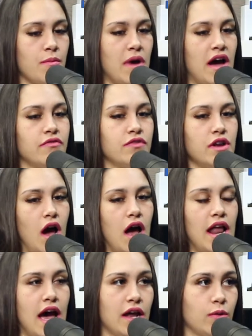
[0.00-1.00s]
have not
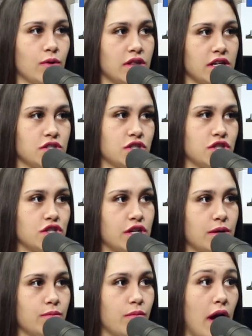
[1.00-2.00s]
had a
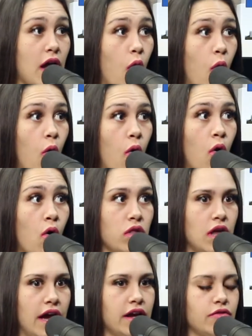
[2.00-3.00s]
relationship my whole
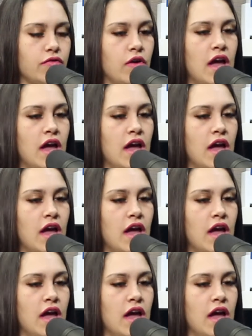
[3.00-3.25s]
life.